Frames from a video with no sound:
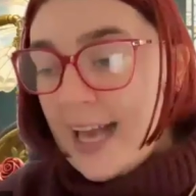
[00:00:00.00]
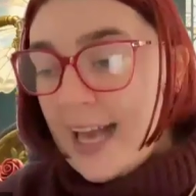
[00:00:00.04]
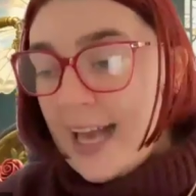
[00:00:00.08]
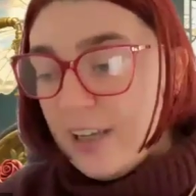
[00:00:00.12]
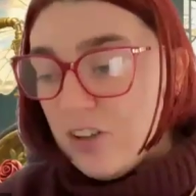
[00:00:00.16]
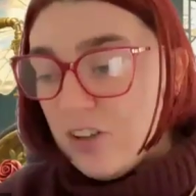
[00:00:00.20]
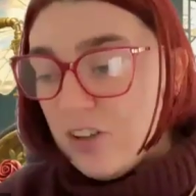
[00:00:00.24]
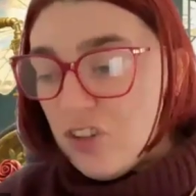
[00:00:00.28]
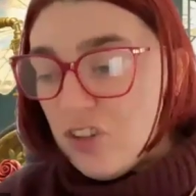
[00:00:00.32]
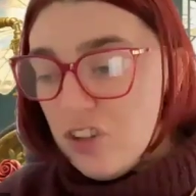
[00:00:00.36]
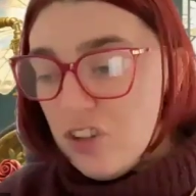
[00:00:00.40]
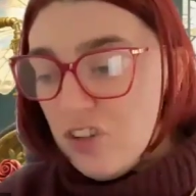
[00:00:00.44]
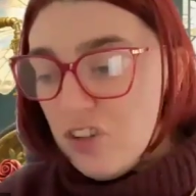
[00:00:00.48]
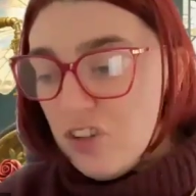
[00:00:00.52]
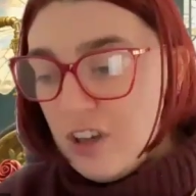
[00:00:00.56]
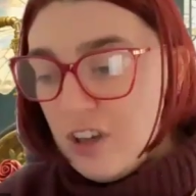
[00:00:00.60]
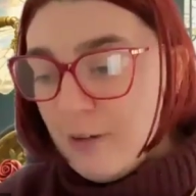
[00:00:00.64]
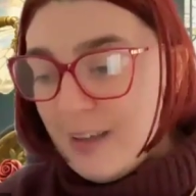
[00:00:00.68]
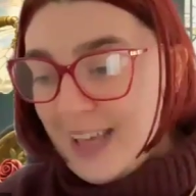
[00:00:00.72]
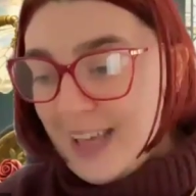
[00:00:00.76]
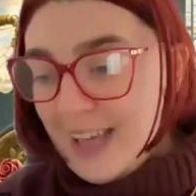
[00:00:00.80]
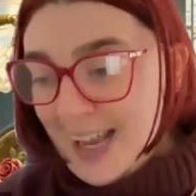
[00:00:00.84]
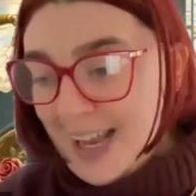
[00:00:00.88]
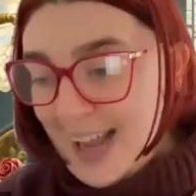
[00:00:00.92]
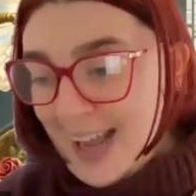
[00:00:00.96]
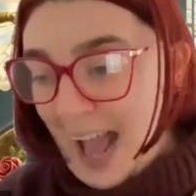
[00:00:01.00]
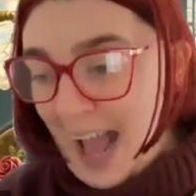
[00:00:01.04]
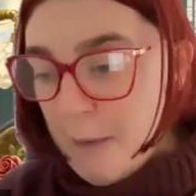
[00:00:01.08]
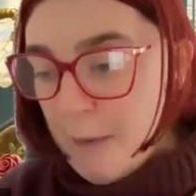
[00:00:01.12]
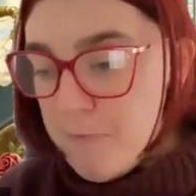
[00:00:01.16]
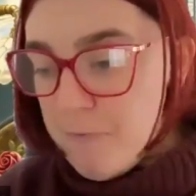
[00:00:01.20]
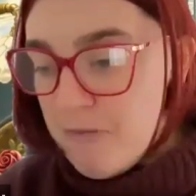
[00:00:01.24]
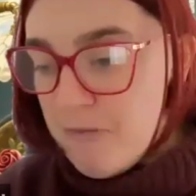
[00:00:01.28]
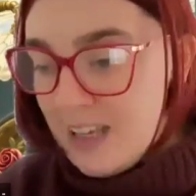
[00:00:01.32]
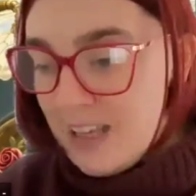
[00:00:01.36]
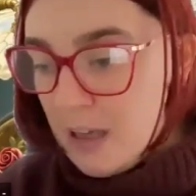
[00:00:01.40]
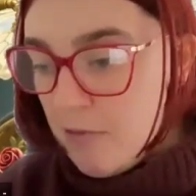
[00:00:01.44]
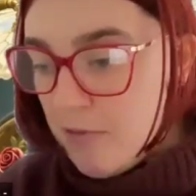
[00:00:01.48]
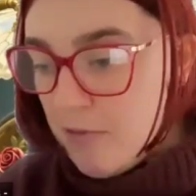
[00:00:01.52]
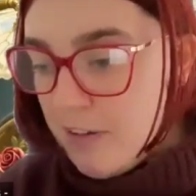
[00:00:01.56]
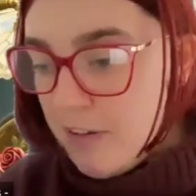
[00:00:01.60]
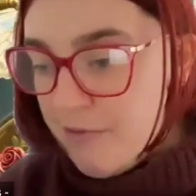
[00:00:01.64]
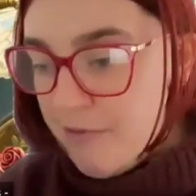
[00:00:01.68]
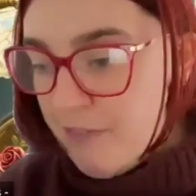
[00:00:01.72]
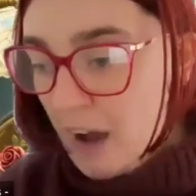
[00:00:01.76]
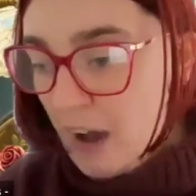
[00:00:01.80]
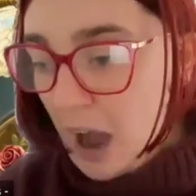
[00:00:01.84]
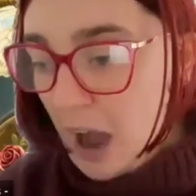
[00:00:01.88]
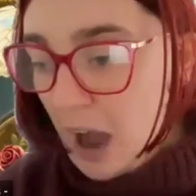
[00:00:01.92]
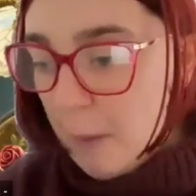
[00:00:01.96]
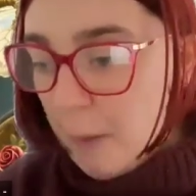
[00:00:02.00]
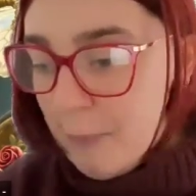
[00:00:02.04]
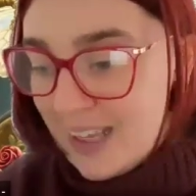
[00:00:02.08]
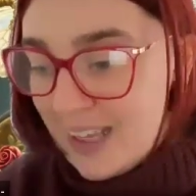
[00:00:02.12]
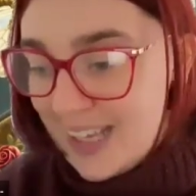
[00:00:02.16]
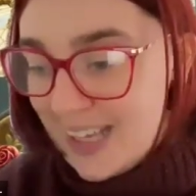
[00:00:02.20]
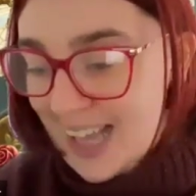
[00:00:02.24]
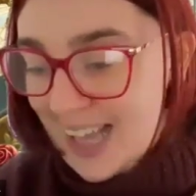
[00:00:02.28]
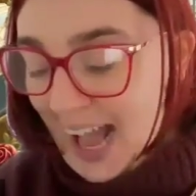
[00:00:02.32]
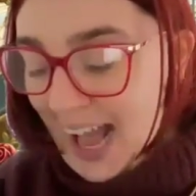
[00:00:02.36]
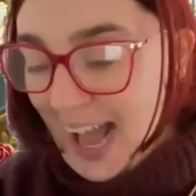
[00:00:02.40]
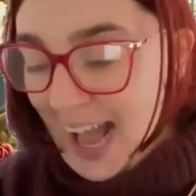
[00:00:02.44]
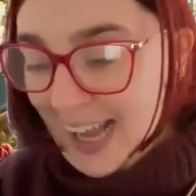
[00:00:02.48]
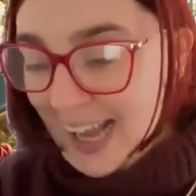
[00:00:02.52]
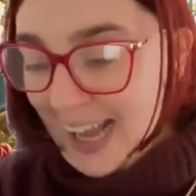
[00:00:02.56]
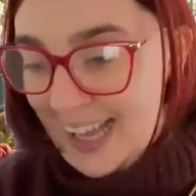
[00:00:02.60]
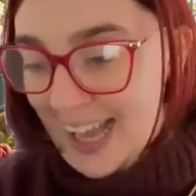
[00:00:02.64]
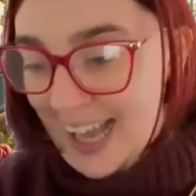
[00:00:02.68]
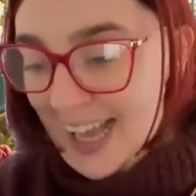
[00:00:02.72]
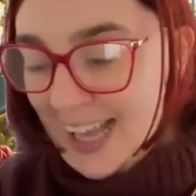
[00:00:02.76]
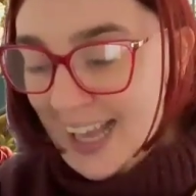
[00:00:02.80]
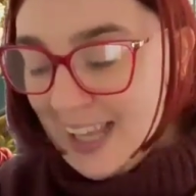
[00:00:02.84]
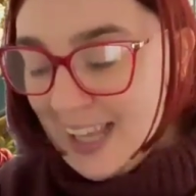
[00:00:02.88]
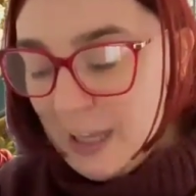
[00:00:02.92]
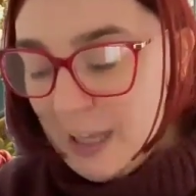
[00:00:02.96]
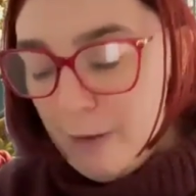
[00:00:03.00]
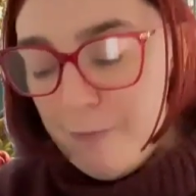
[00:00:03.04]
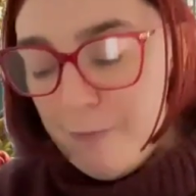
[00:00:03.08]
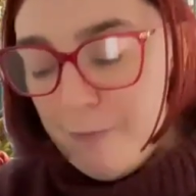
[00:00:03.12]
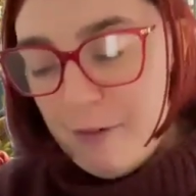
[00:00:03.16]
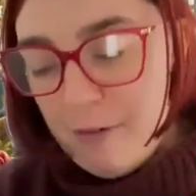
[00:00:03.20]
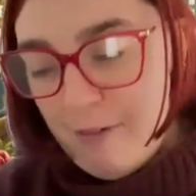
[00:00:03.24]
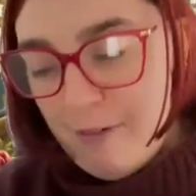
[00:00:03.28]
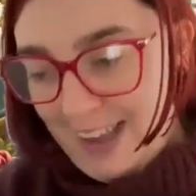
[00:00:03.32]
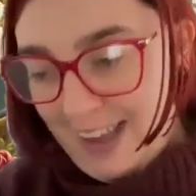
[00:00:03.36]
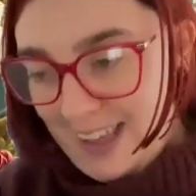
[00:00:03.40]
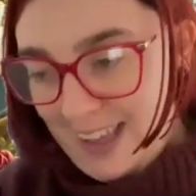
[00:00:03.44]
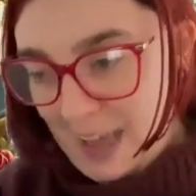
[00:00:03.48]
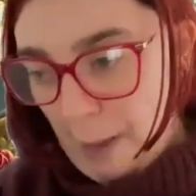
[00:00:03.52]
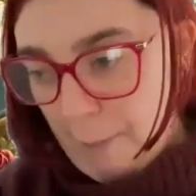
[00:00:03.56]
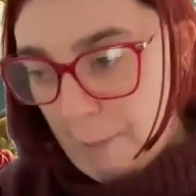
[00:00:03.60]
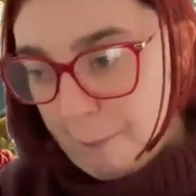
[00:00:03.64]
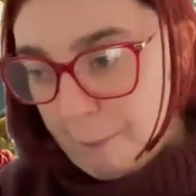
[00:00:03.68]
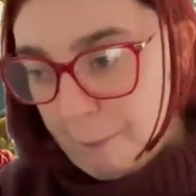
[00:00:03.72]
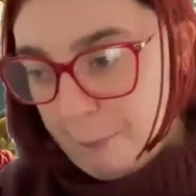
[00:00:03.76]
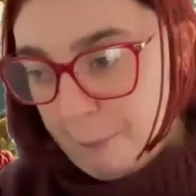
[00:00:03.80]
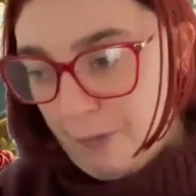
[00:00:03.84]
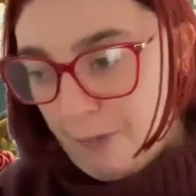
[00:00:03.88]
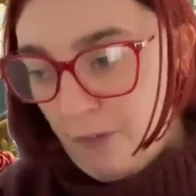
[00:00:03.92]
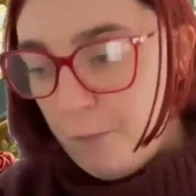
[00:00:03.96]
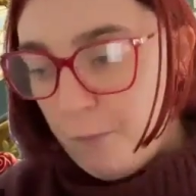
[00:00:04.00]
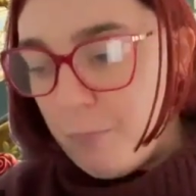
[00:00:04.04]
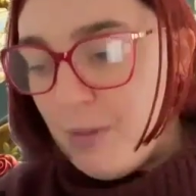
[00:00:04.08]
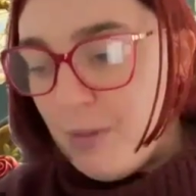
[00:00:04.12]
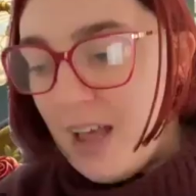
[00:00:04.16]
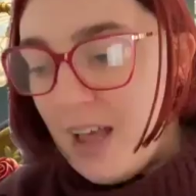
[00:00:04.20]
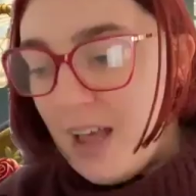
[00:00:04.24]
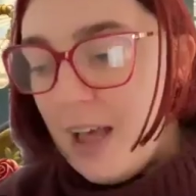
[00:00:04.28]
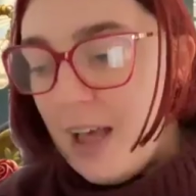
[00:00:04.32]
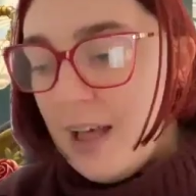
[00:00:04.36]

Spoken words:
introducing Henry to reformist ideas, for example,